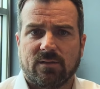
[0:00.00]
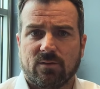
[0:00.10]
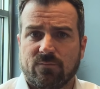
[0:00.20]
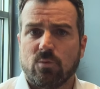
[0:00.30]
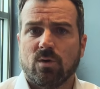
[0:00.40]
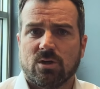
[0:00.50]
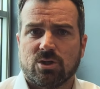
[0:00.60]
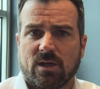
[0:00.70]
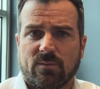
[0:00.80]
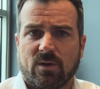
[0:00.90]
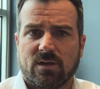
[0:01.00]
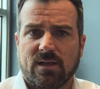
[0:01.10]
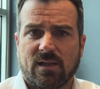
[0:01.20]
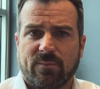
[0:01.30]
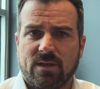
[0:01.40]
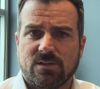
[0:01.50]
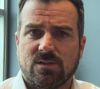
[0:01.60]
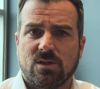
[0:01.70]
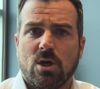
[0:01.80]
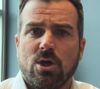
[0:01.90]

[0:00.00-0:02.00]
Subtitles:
if you want to track them on a daily basis,